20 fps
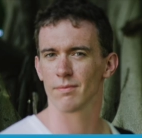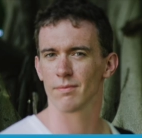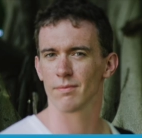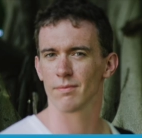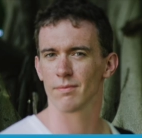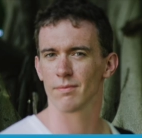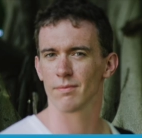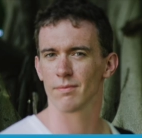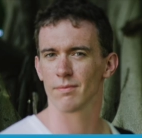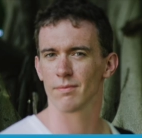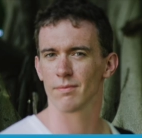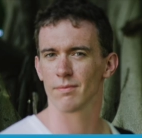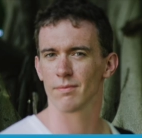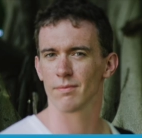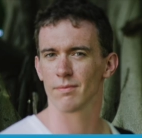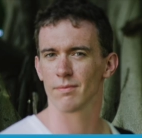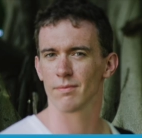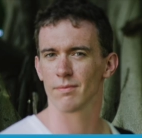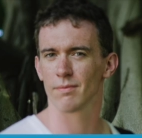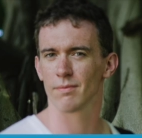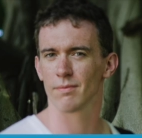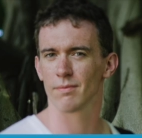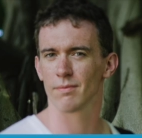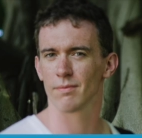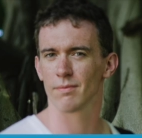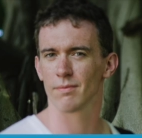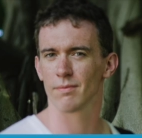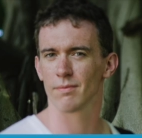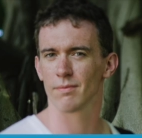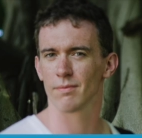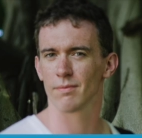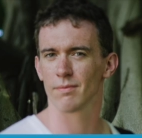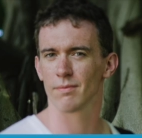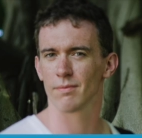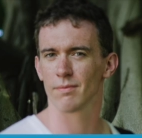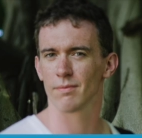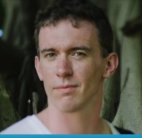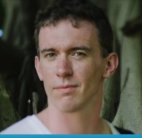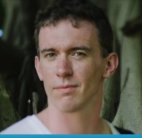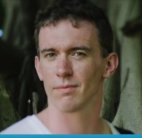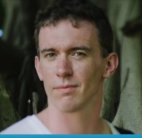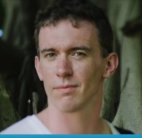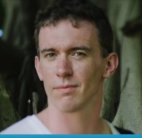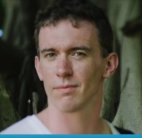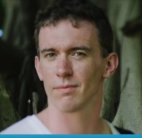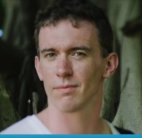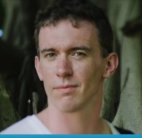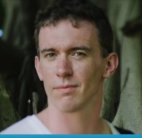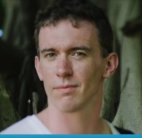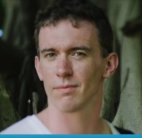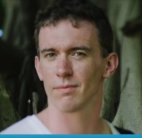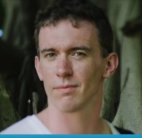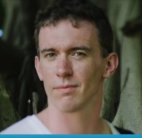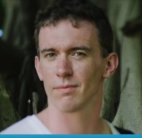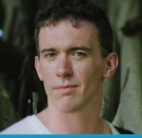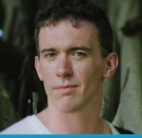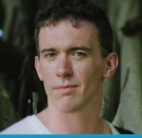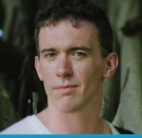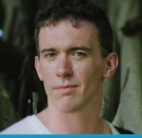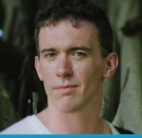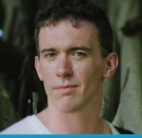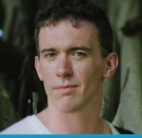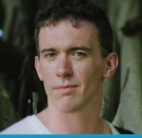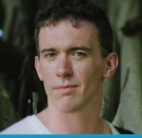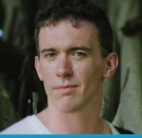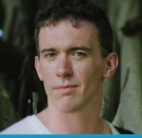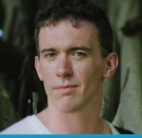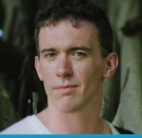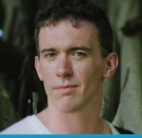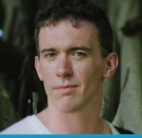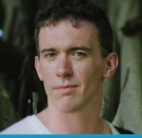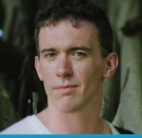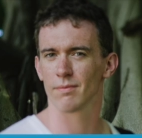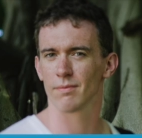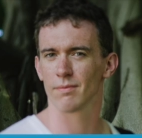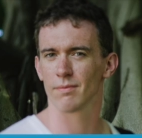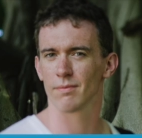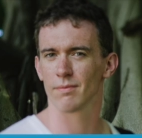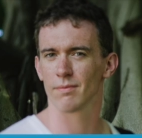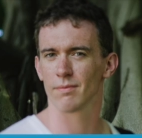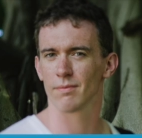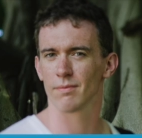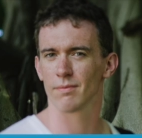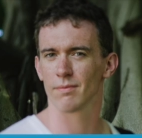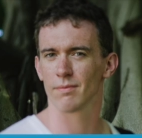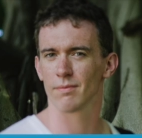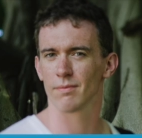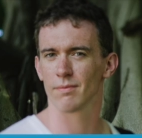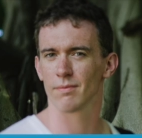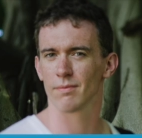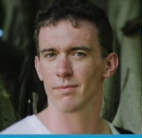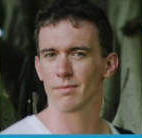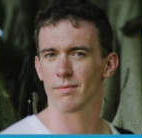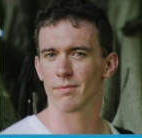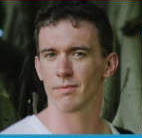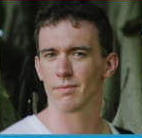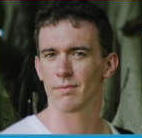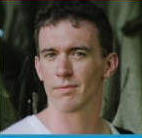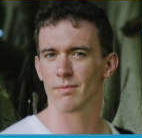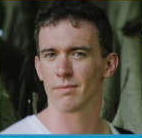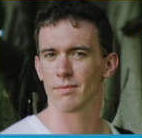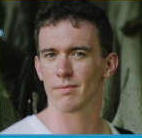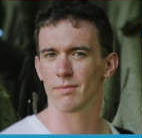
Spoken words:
[no speech]